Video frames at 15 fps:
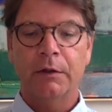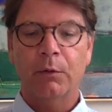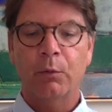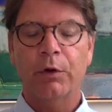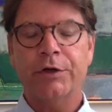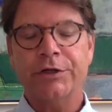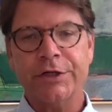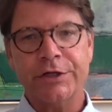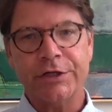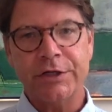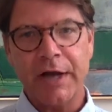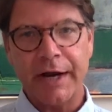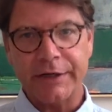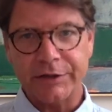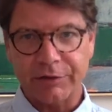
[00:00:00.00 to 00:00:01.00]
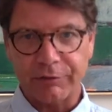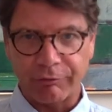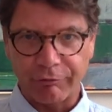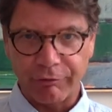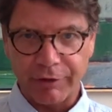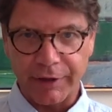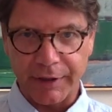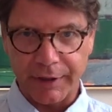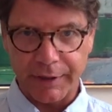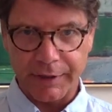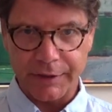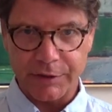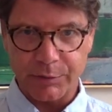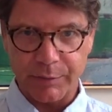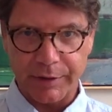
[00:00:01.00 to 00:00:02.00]
We're just not as free
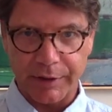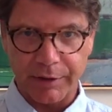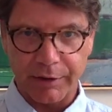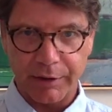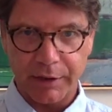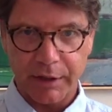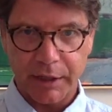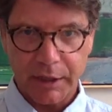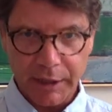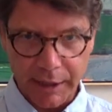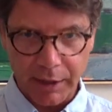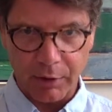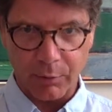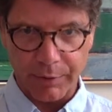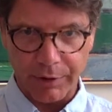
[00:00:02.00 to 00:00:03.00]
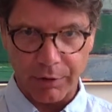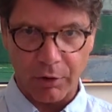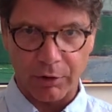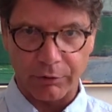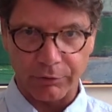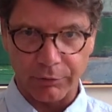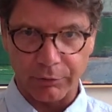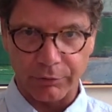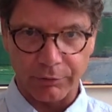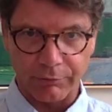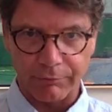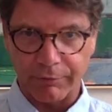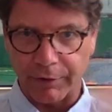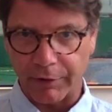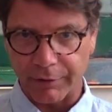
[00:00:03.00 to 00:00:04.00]
as we think we are due to
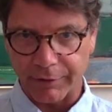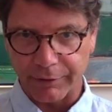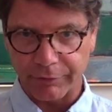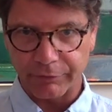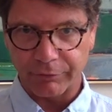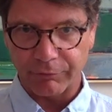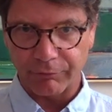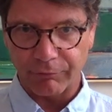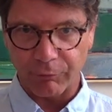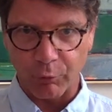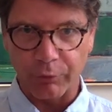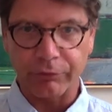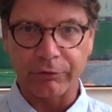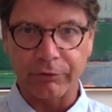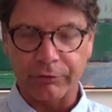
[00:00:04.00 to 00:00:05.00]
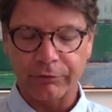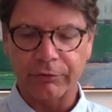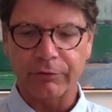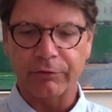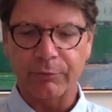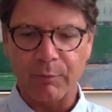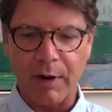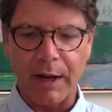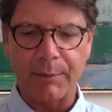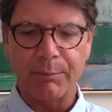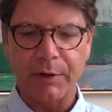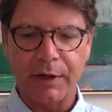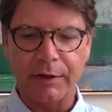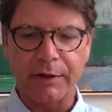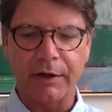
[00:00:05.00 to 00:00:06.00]
various forces, is my
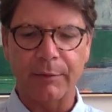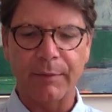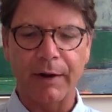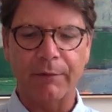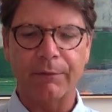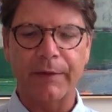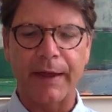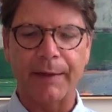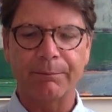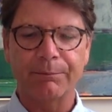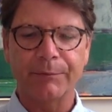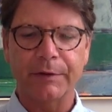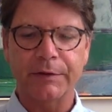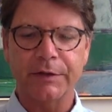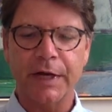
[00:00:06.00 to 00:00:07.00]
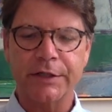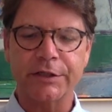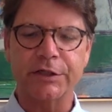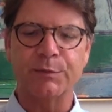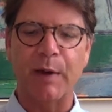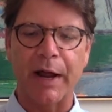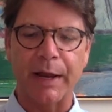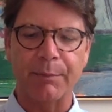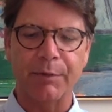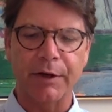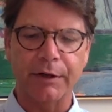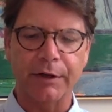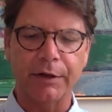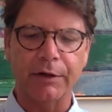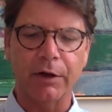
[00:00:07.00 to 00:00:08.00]
opinion about that. It's not just my
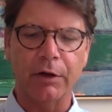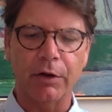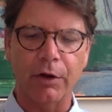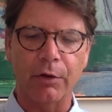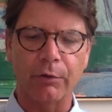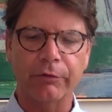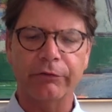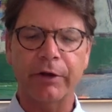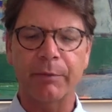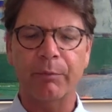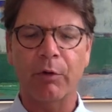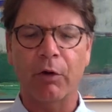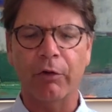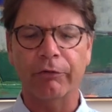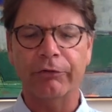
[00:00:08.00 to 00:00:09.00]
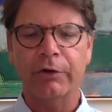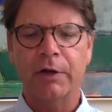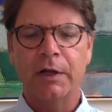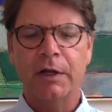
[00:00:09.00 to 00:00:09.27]
opinion alone. St. Paul's